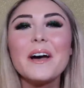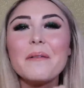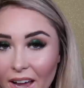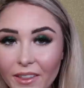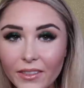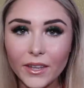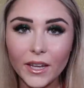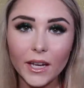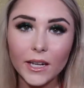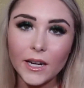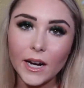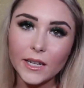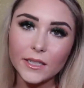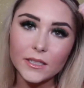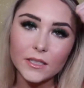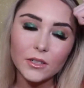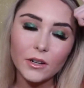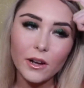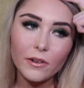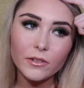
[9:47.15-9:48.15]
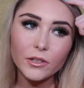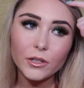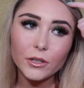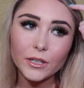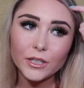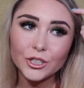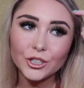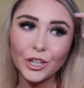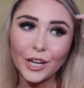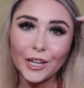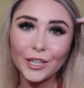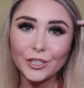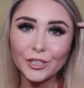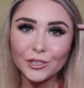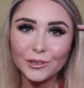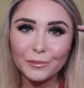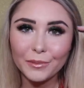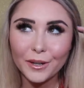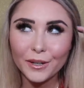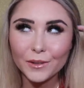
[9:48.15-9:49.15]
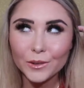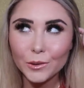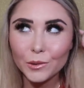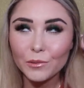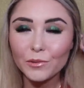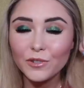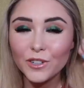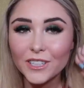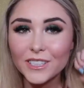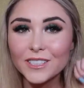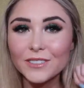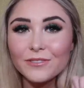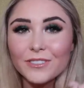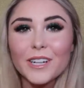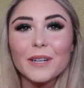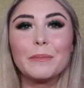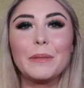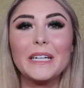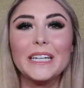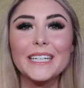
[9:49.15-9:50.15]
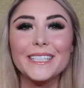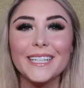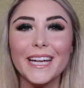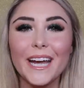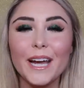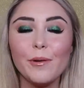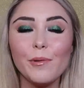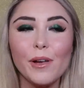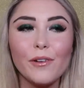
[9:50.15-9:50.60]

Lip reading: And then I still have to exchange some gifts with friends and family today.